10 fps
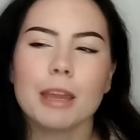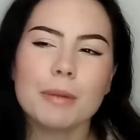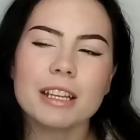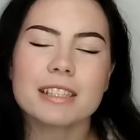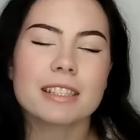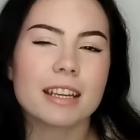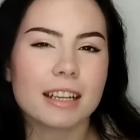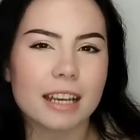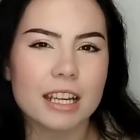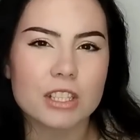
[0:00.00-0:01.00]
maybe it's
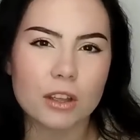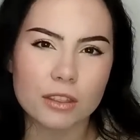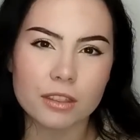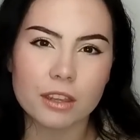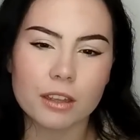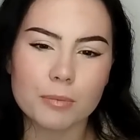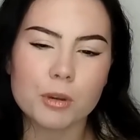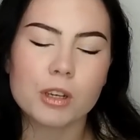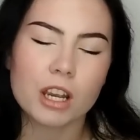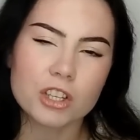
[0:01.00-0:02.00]
neglect on
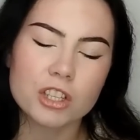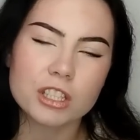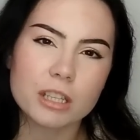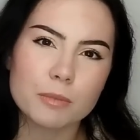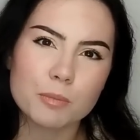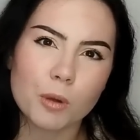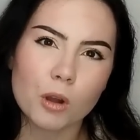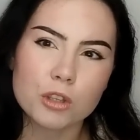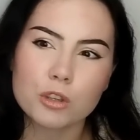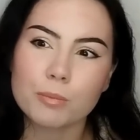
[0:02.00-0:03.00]
the production team's
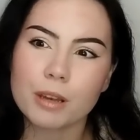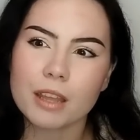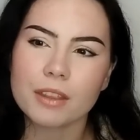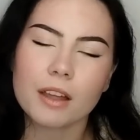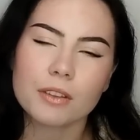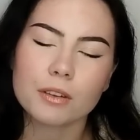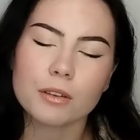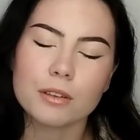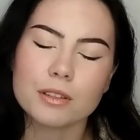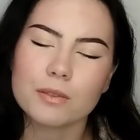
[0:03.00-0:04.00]
part to play the other
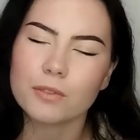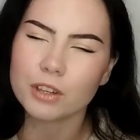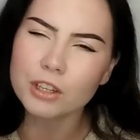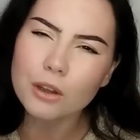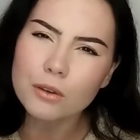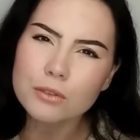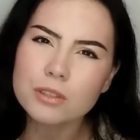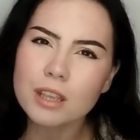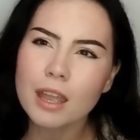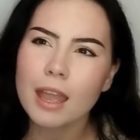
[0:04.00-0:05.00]
girls'
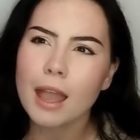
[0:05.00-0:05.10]
videos.